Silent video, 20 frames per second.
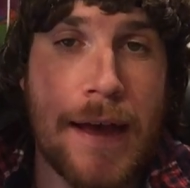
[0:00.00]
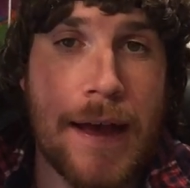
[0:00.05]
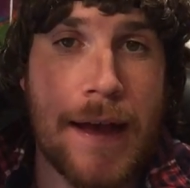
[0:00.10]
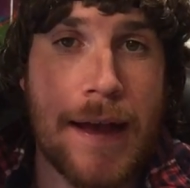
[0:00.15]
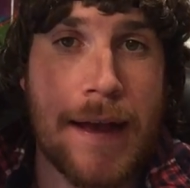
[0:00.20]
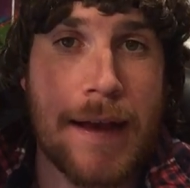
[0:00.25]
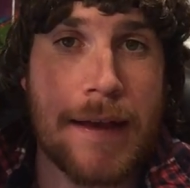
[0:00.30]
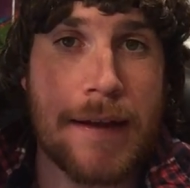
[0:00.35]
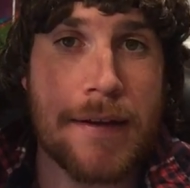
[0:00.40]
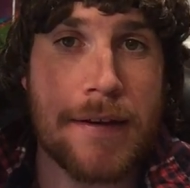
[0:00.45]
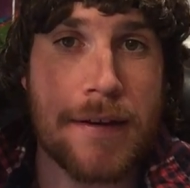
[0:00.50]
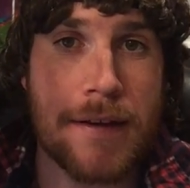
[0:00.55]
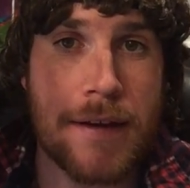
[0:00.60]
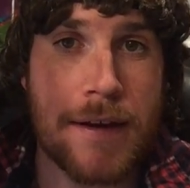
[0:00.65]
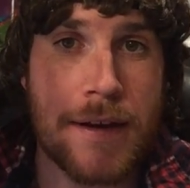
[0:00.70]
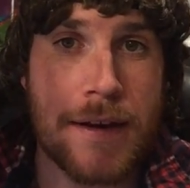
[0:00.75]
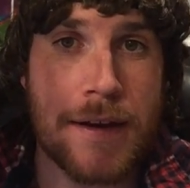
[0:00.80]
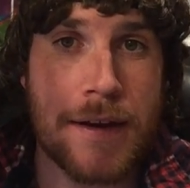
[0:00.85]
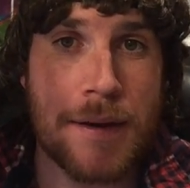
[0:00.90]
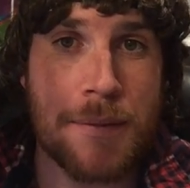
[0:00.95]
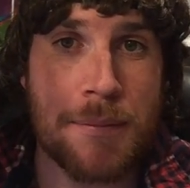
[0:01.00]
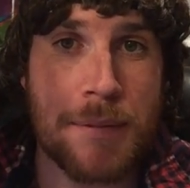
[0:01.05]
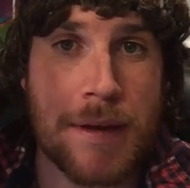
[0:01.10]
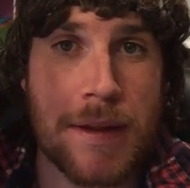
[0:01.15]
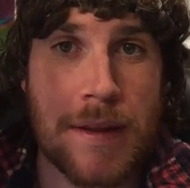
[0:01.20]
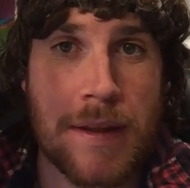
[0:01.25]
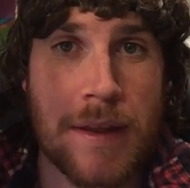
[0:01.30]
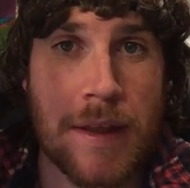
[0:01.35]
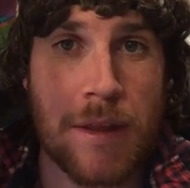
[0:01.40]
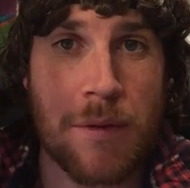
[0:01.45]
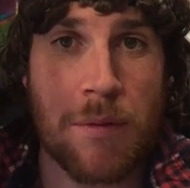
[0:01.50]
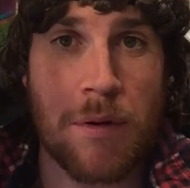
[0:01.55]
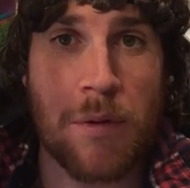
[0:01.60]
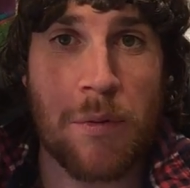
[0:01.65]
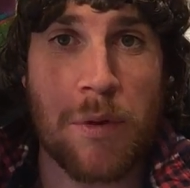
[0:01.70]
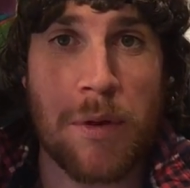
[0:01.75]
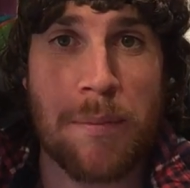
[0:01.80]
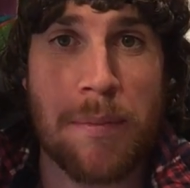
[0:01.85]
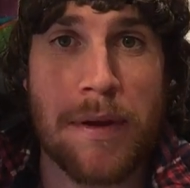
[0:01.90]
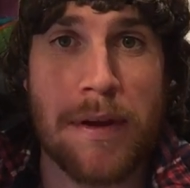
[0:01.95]
and in the other
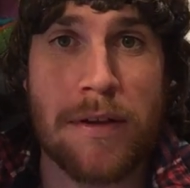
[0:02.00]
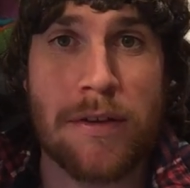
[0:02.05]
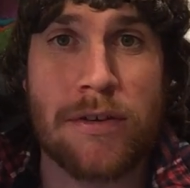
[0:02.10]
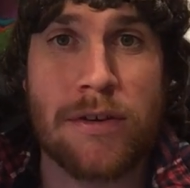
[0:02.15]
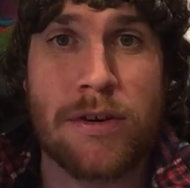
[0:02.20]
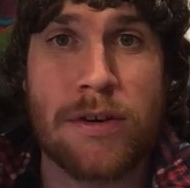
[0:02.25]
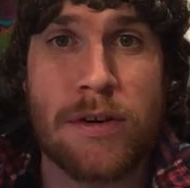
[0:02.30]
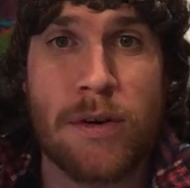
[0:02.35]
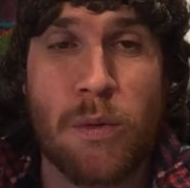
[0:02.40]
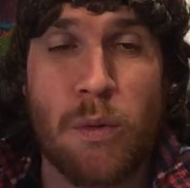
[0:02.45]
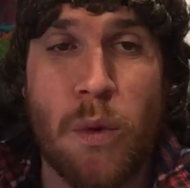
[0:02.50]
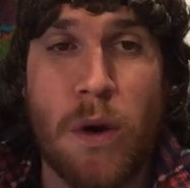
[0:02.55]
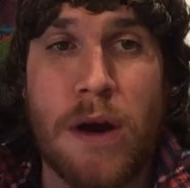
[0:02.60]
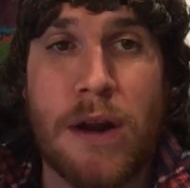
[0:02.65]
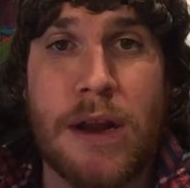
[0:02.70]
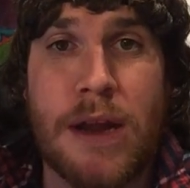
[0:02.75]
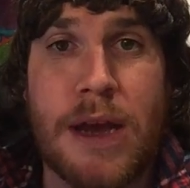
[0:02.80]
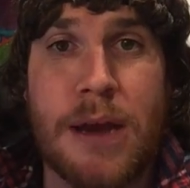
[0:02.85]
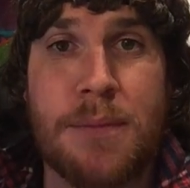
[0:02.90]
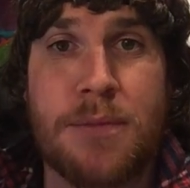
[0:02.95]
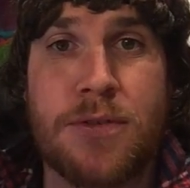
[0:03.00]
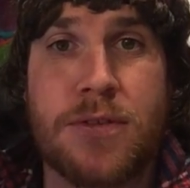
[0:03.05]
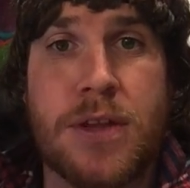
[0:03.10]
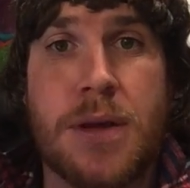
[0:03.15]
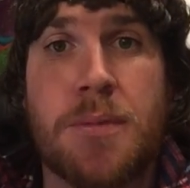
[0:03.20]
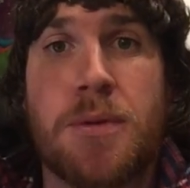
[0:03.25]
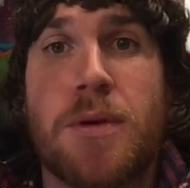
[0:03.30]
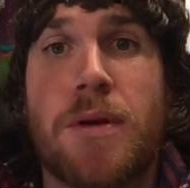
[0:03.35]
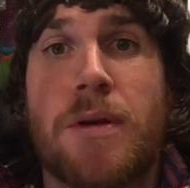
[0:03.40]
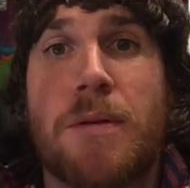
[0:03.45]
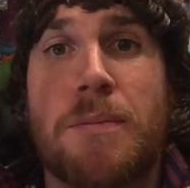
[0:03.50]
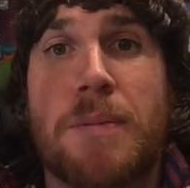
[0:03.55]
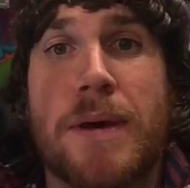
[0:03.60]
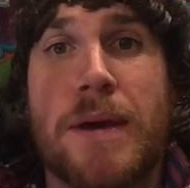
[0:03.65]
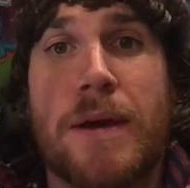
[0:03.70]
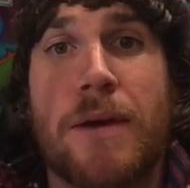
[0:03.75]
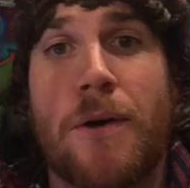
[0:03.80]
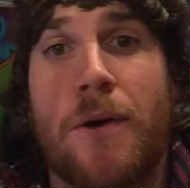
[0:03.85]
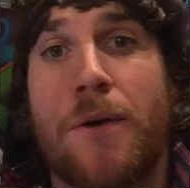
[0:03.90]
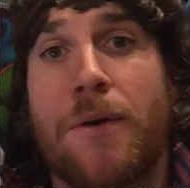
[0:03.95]
one we pitch YEAST
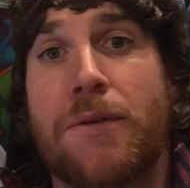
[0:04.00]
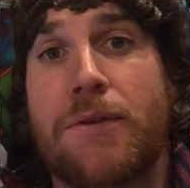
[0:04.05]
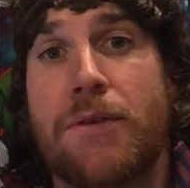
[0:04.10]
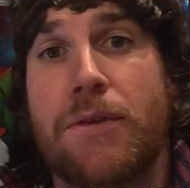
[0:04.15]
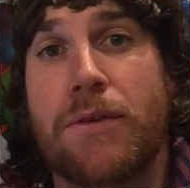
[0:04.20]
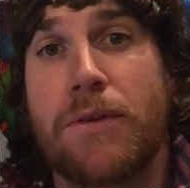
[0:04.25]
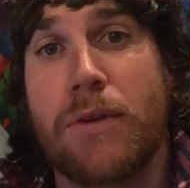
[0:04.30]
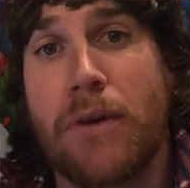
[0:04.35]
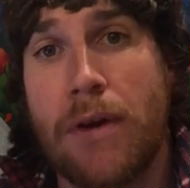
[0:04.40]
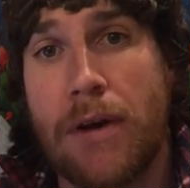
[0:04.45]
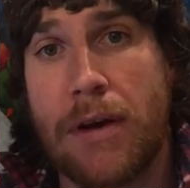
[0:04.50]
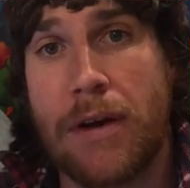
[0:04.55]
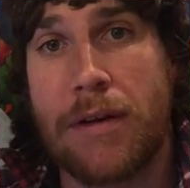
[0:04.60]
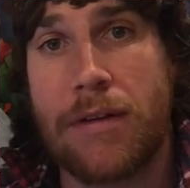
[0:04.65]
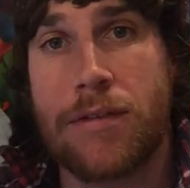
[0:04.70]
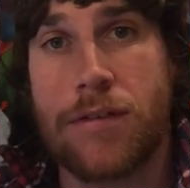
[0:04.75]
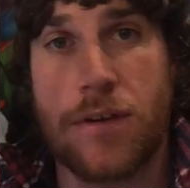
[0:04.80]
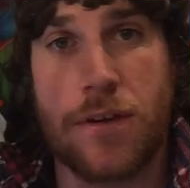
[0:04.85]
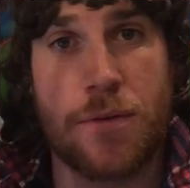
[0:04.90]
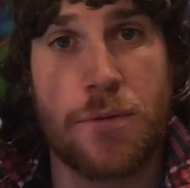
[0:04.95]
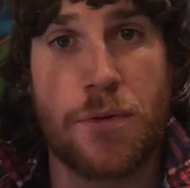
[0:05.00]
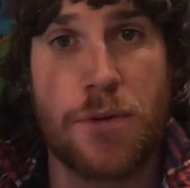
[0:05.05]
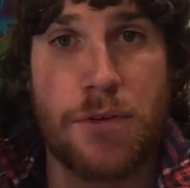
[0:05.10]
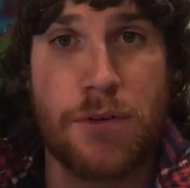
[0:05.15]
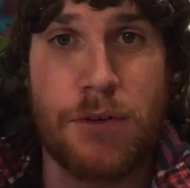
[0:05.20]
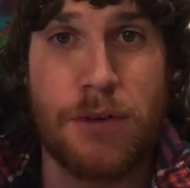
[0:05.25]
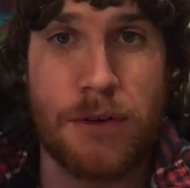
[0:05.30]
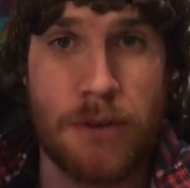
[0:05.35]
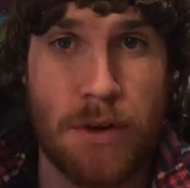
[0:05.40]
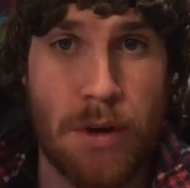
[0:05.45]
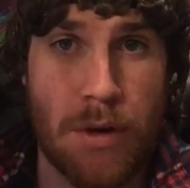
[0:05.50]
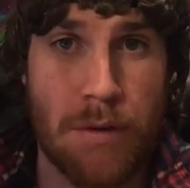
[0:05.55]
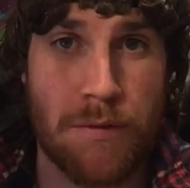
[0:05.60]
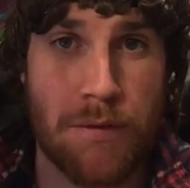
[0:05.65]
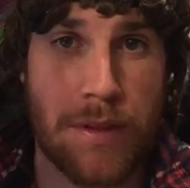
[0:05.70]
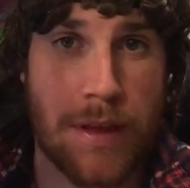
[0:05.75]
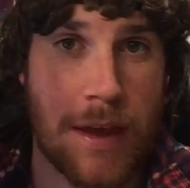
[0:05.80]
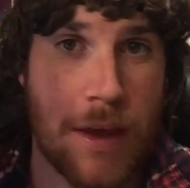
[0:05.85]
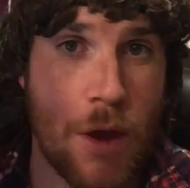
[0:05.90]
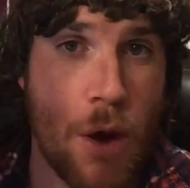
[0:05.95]
WLP029, so we're going
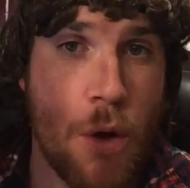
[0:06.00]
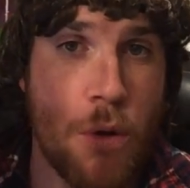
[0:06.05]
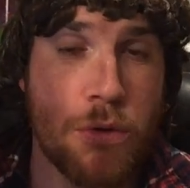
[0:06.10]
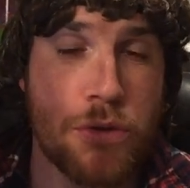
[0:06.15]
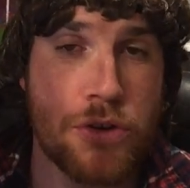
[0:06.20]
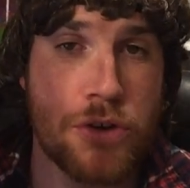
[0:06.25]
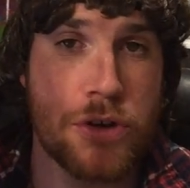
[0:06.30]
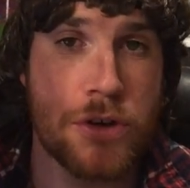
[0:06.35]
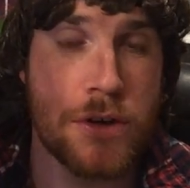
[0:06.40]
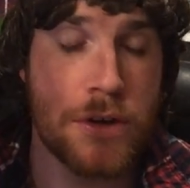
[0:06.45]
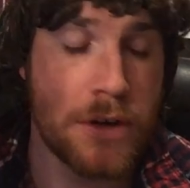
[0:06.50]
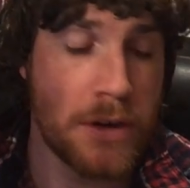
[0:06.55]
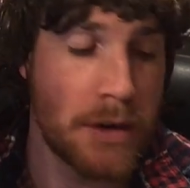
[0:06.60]
for that Kolsch.